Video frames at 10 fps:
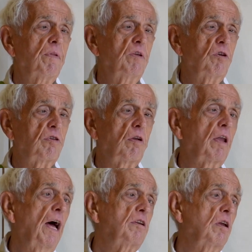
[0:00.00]
there's a
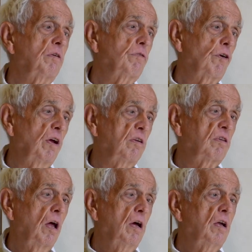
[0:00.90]
Latin
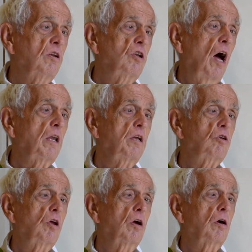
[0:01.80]
phrase,
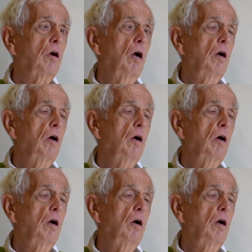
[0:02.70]
taliter,